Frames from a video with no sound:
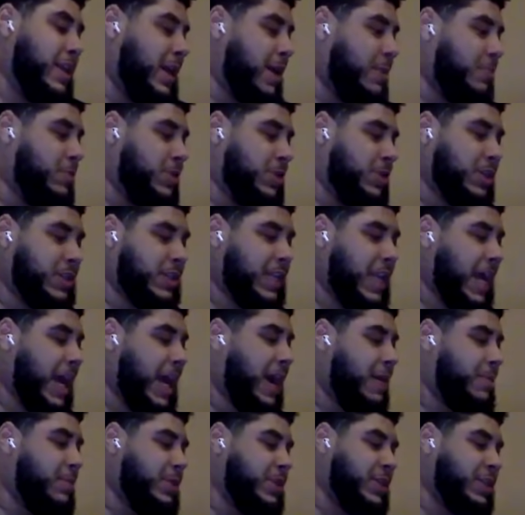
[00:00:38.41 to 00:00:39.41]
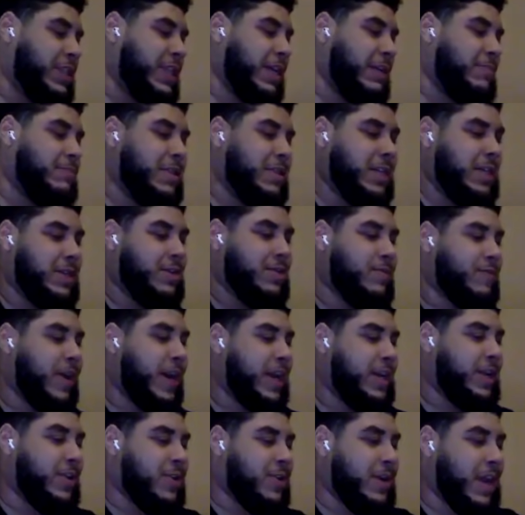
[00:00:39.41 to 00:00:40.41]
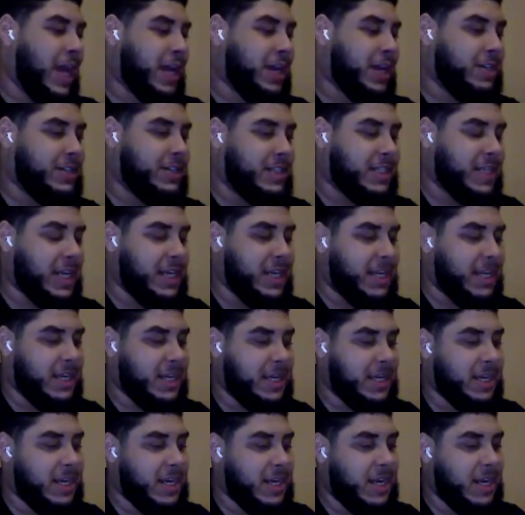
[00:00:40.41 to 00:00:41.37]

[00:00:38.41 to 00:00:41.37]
I was just emceeing on radio, like you said, and